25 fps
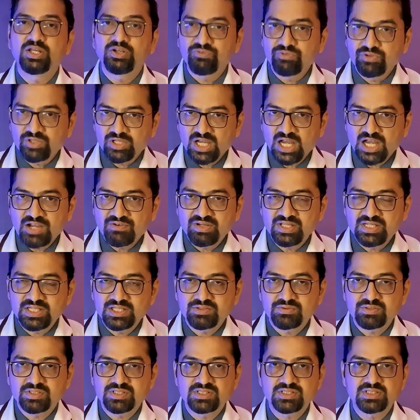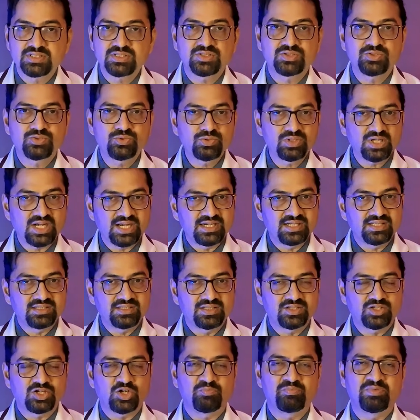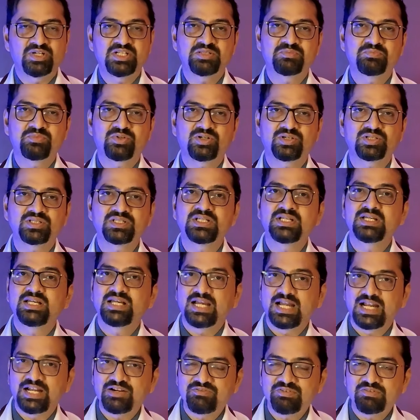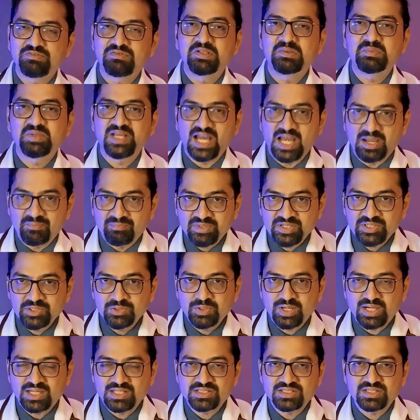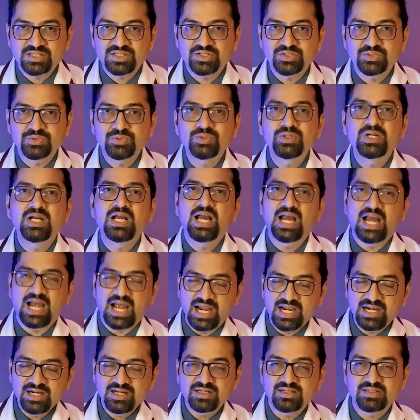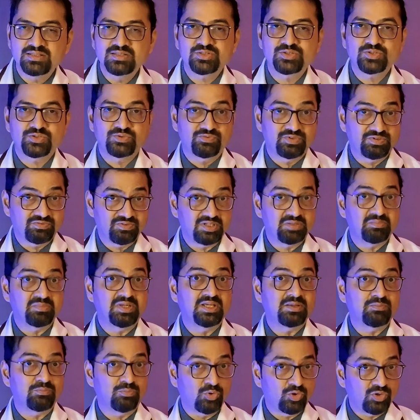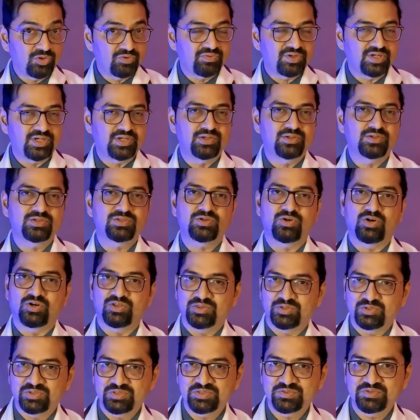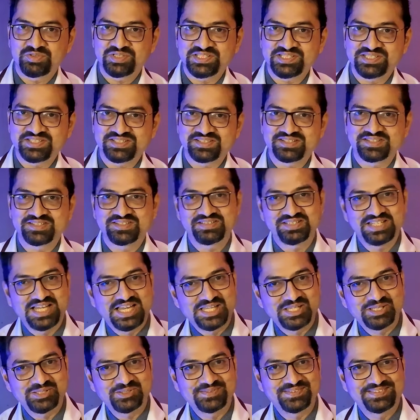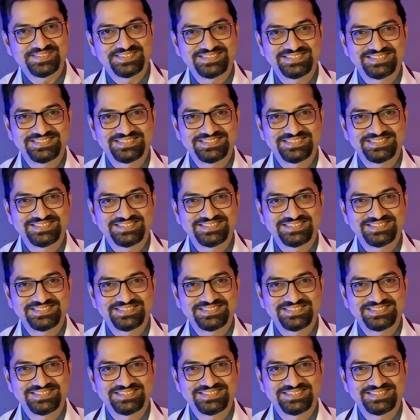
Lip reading: If you have any questions, do write in the comments box and we will be happy to answer you. And also, we will make more videos on those questions. Thank you.